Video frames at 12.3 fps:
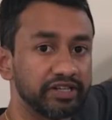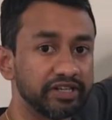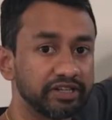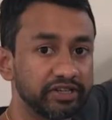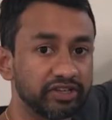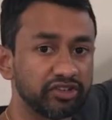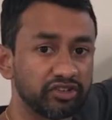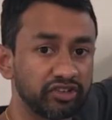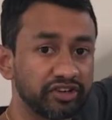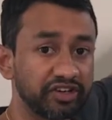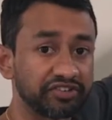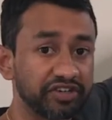the decision
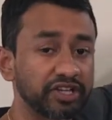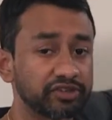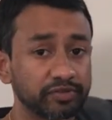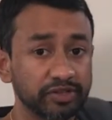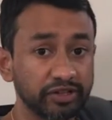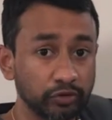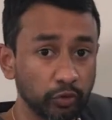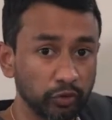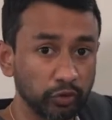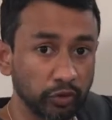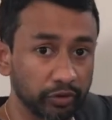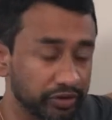tree starts with the root
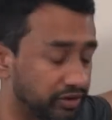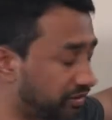node